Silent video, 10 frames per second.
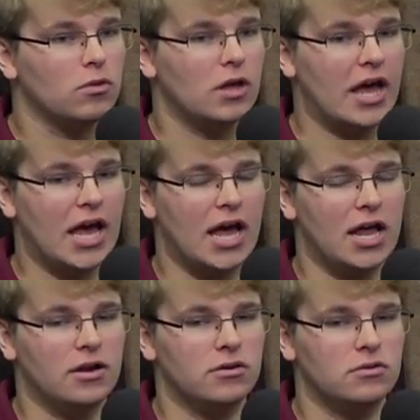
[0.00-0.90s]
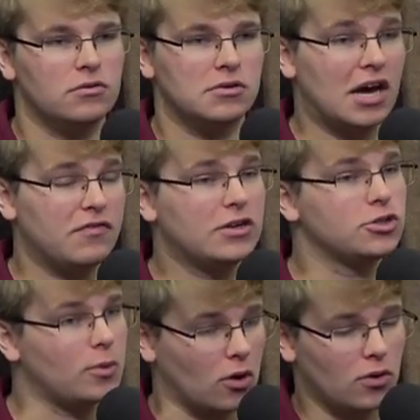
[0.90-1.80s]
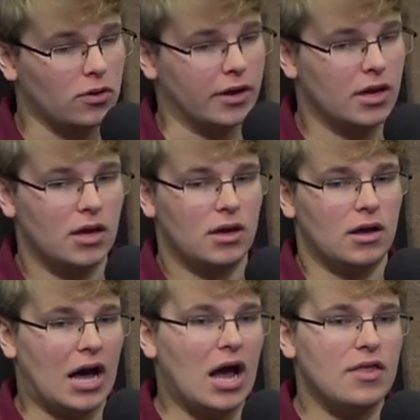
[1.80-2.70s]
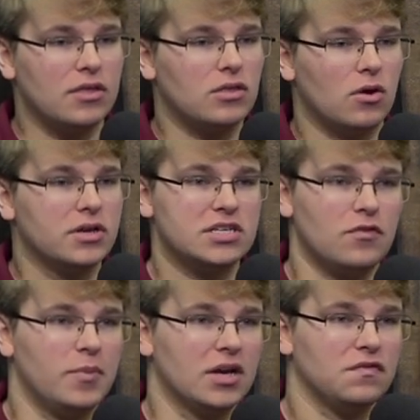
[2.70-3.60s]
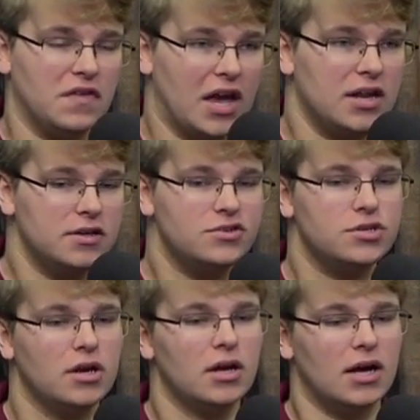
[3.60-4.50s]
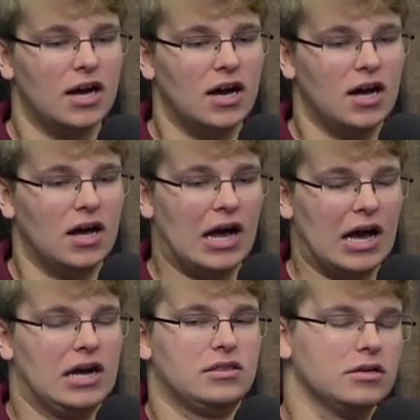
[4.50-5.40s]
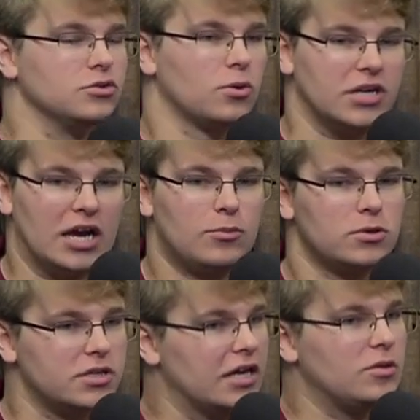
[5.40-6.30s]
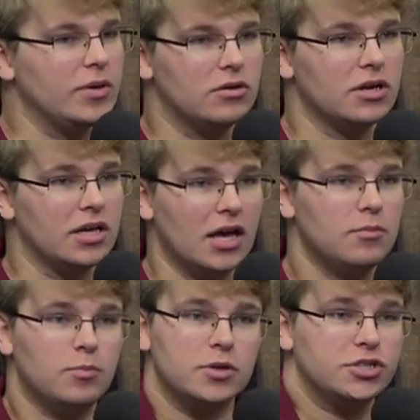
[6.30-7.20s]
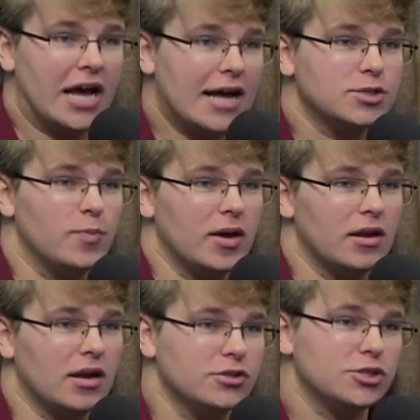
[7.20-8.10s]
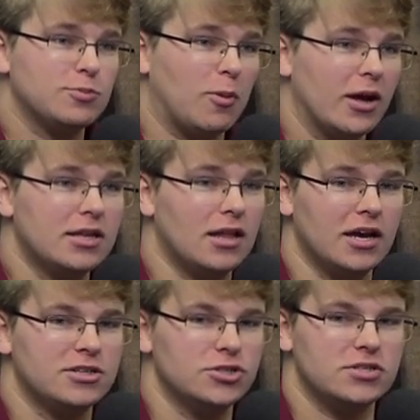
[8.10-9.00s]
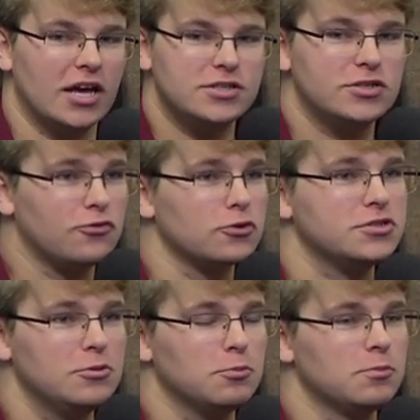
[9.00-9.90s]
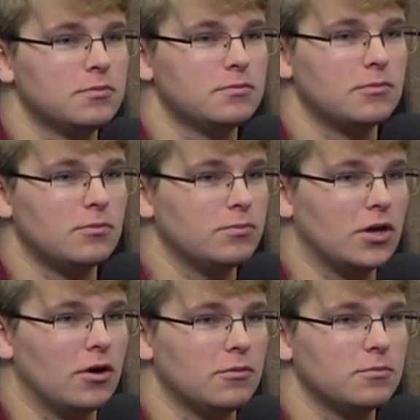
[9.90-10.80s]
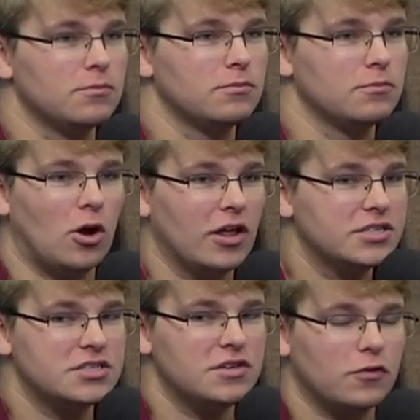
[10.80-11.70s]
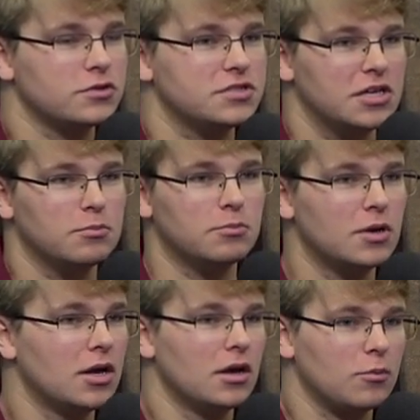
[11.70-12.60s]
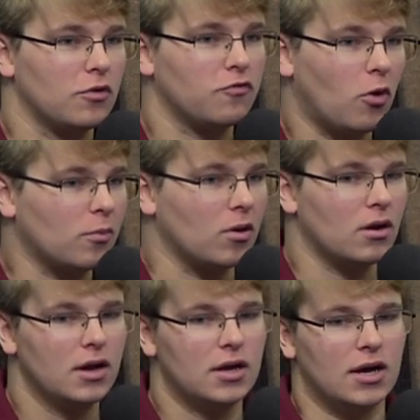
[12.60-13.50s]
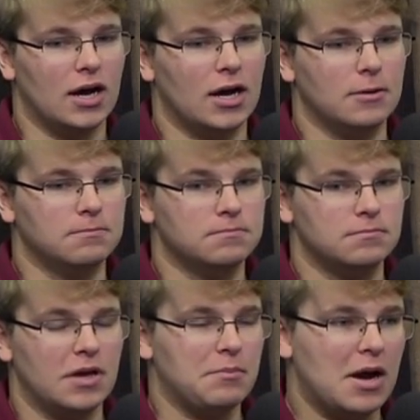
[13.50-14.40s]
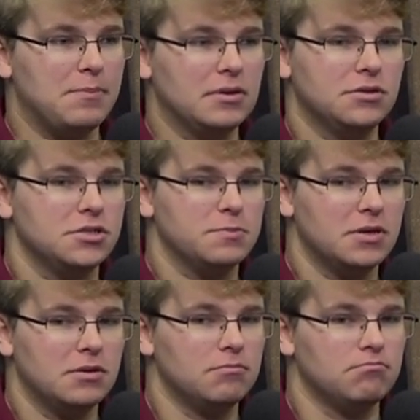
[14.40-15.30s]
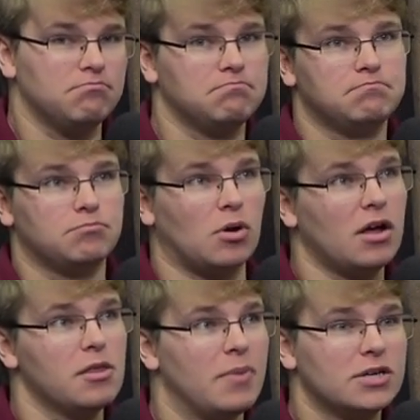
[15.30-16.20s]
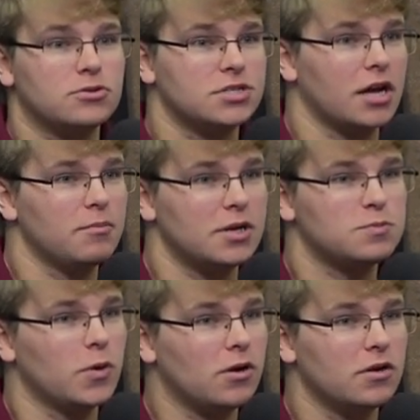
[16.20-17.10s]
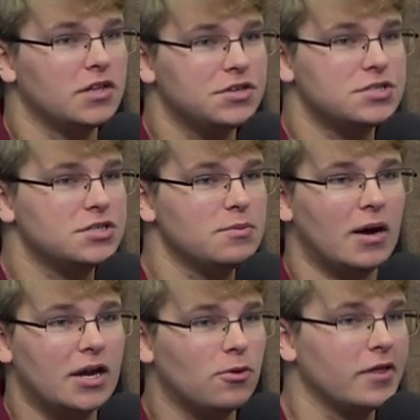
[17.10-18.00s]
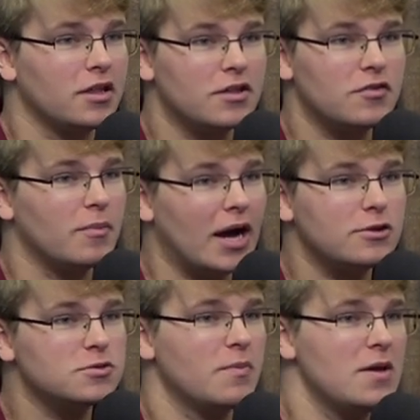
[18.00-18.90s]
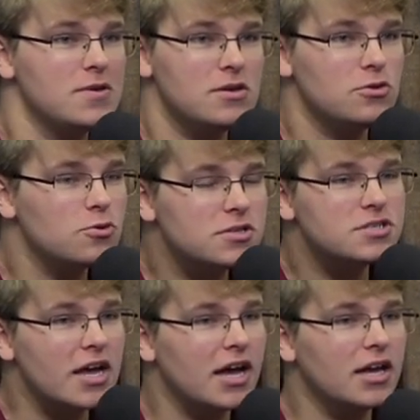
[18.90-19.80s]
mm-hmm. and got in foul trouble early. I, I think the Hokies have a big advantage. Uh, I think Georgia Amoore is going to have to be good again, but she has been, and she's playing like she's an A C C first team, you know, all A C C first team performer. Um, in my opinion, she's been probably the best or second best point guard in the A C C behind only Olivia Miles, maybe you could say.